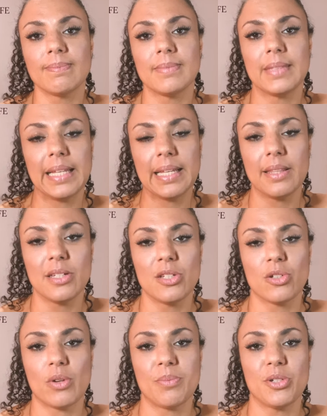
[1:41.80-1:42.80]
Link in the
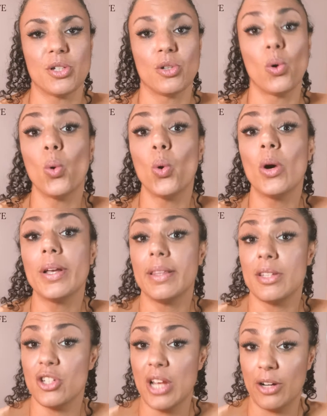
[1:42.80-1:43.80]
description or in
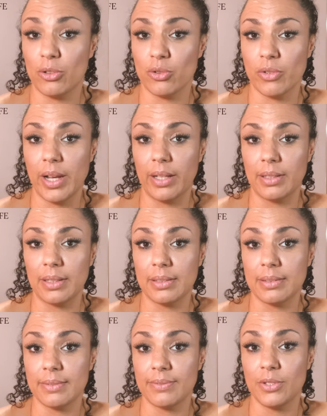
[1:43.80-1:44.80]
the channel trailer.
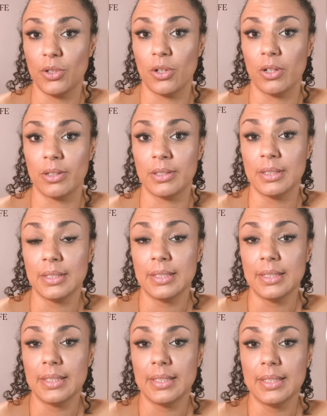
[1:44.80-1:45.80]
If you're
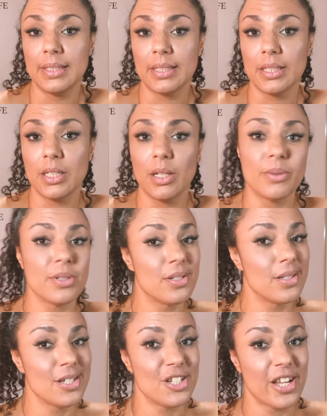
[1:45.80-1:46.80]
going to
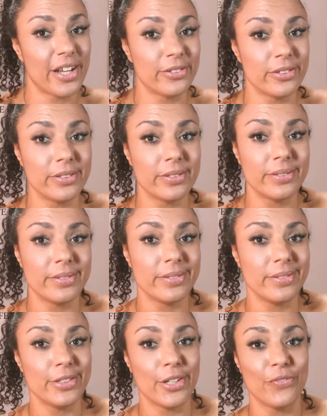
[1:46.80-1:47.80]
the channel,
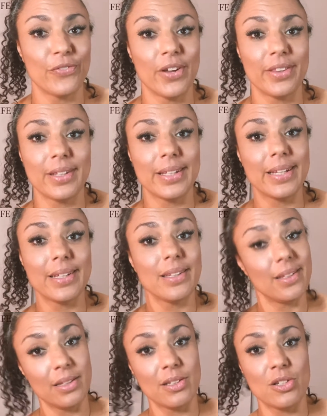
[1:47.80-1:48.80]
you can find the link
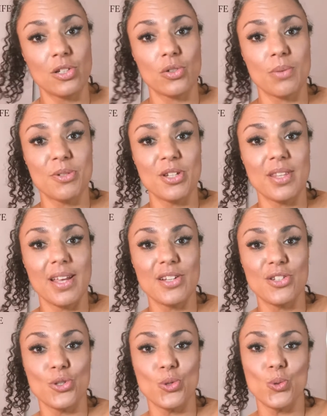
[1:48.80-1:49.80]
in the description there
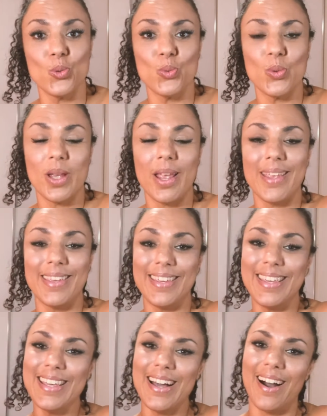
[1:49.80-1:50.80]
too.
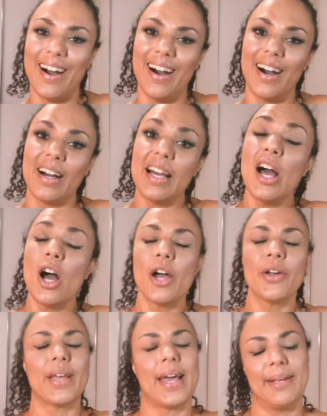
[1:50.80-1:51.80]
Yeehaw.
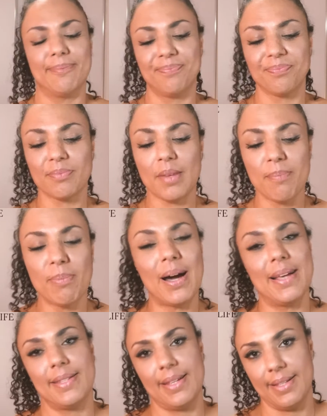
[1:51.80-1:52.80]
Okay,
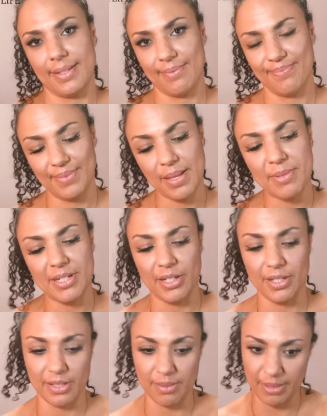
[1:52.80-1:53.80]
Pisces, let me tell
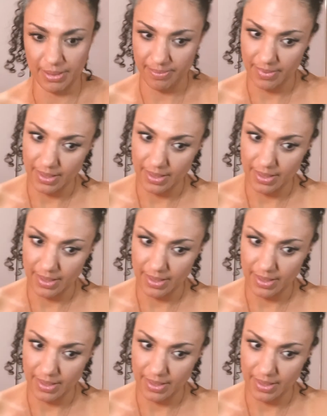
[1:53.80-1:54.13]
you something.